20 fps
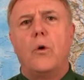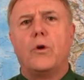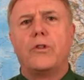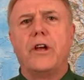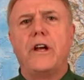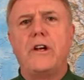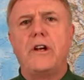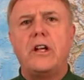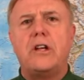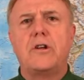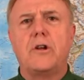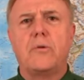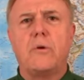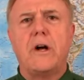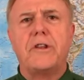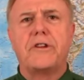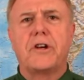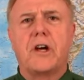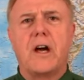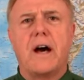well, they need to
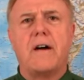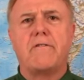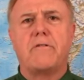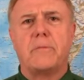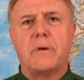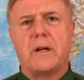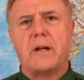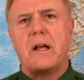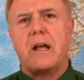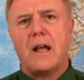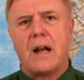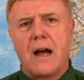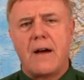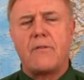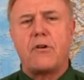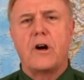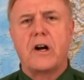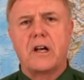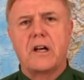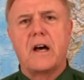run the government, and I've
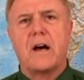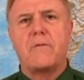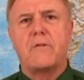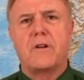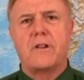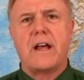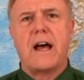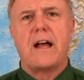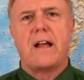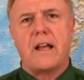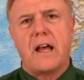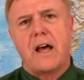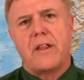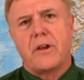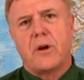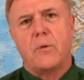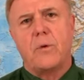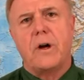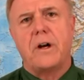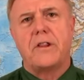already covered that. Yeah,
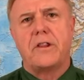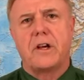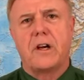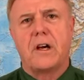they're running the